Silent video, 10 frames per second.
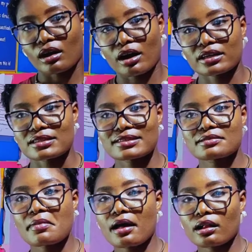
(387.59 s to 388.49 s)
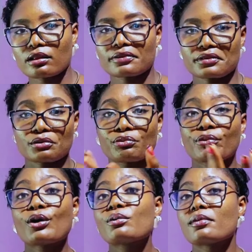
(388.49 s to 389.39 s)
I can smell the
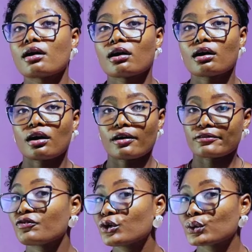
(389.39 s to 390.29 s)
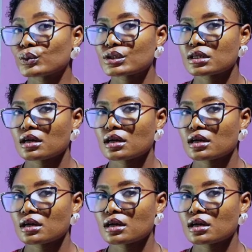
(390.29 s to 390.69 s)
aroma of food.